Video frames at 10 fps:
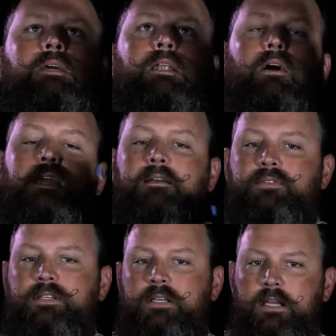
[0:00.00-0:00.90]
Now,
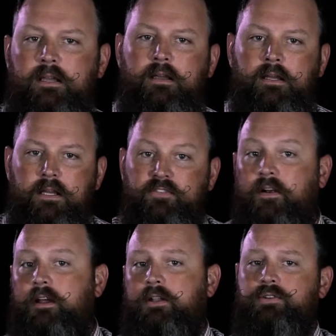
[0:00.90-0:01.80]
EMC is
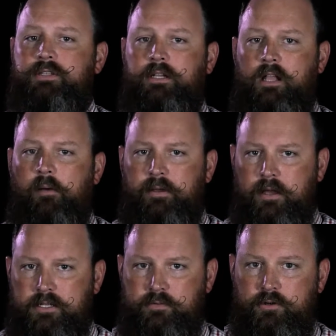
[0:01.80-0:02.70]
very interested in helping
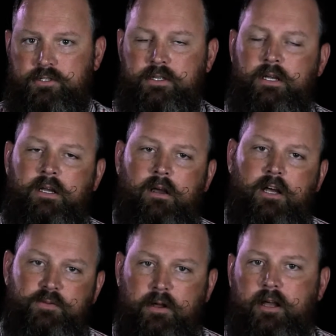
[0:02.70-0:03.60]
customers,
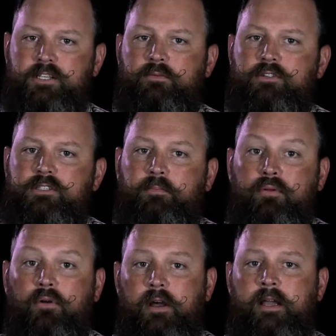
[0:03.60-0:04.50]
Splunk customers,
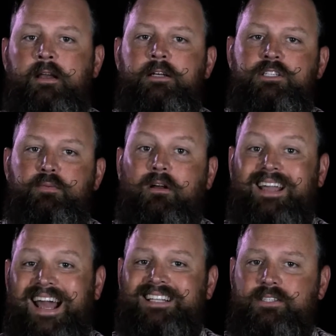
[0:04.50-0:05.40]
deploy Splunk at